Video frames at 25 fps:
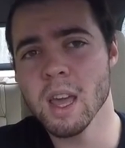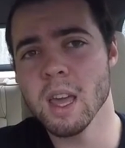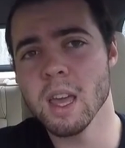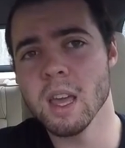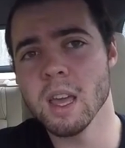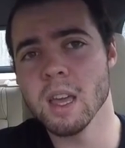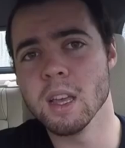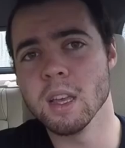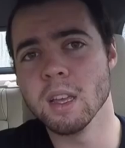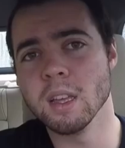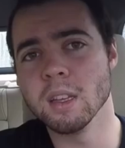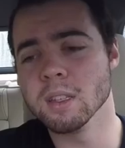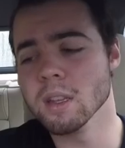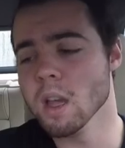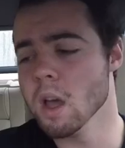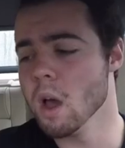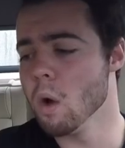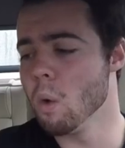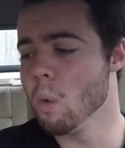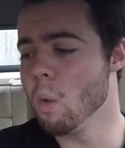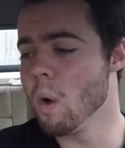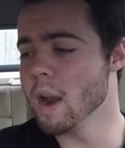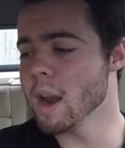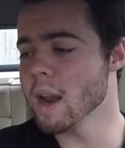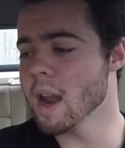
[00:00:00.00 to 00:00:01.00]
is
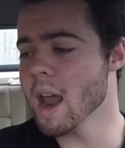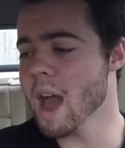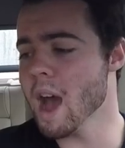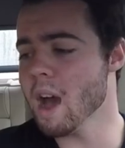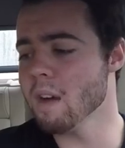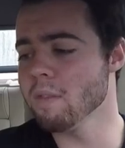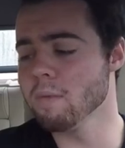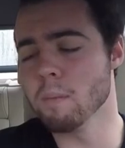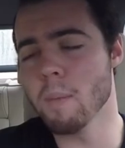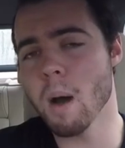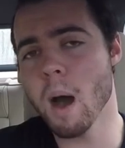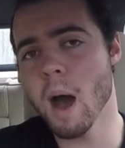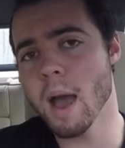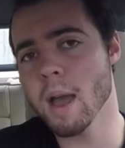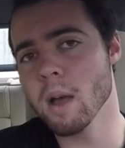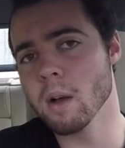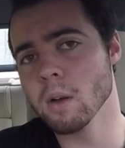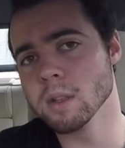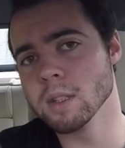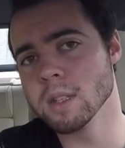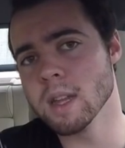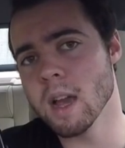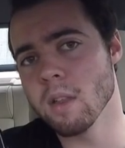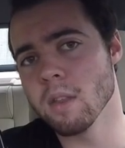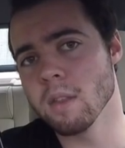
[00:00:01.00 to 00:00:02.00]
1.5
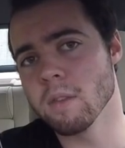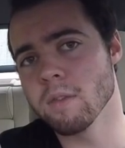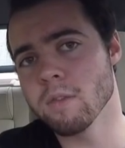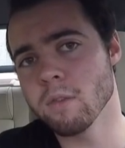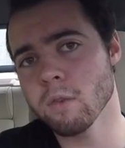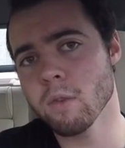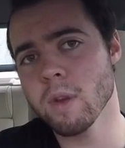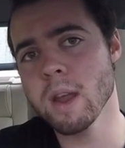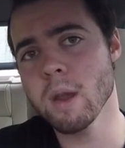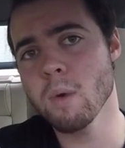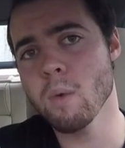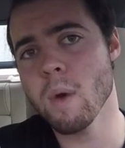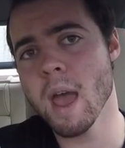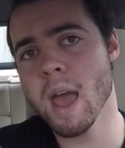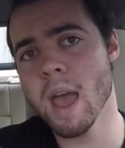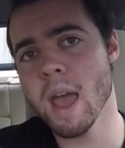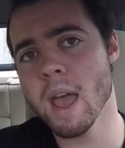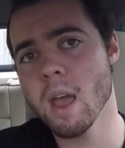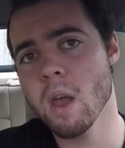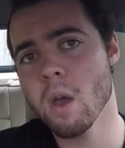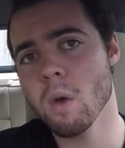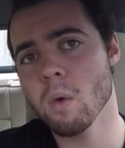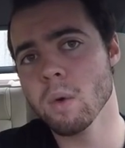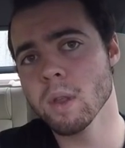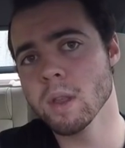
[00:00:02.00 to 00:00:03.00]
miles down the
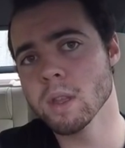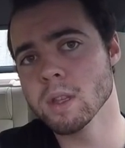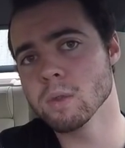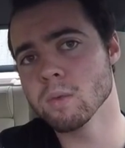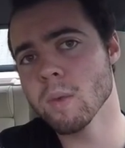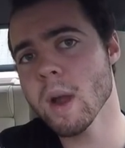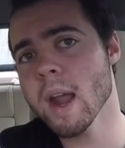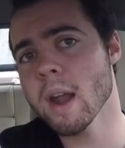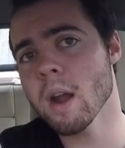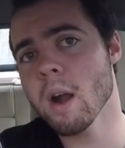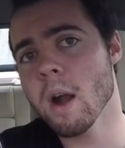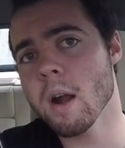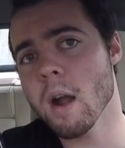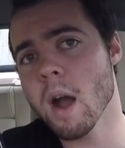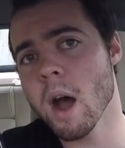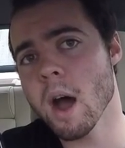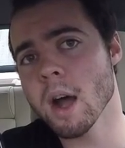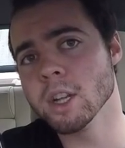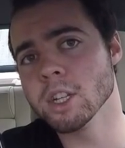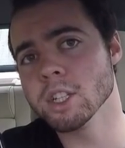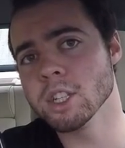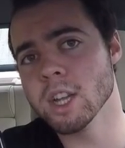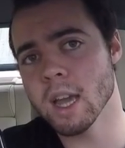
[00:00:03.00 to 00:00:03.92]
freeway with his radar on,